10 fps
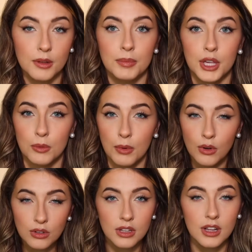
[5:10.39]

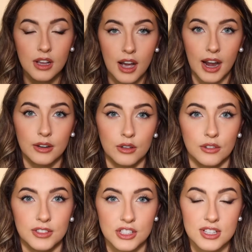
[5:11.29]
pupil. I don't know
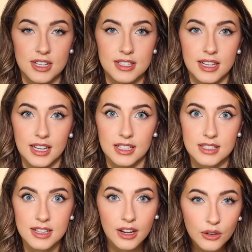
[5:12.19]
if it's just because they need to
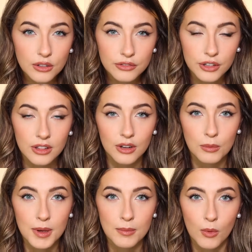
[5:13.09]
settle for a little
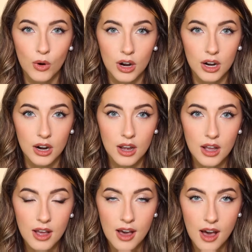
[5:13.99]
bit more,
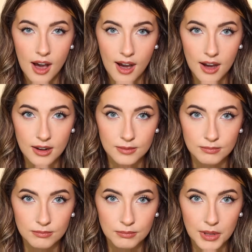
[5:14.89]

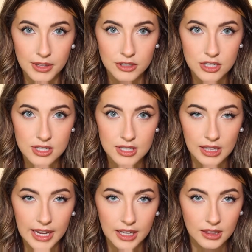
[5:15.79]
but they're just
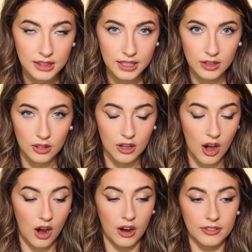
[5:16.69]
like a little
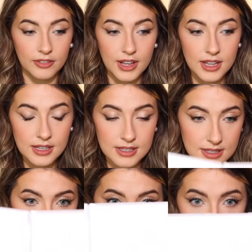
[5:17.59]
off
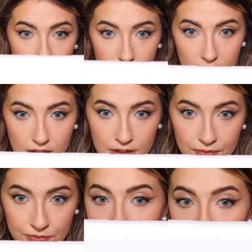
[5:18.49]
center.
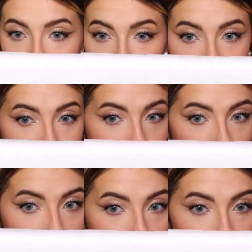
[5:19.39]
But
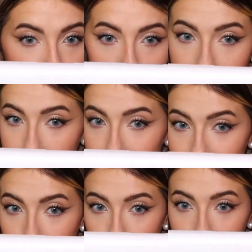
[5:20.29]
I think
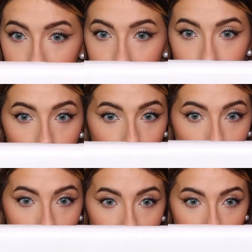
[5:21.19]
these will be good
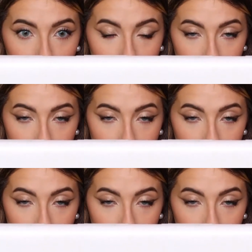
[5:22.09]
for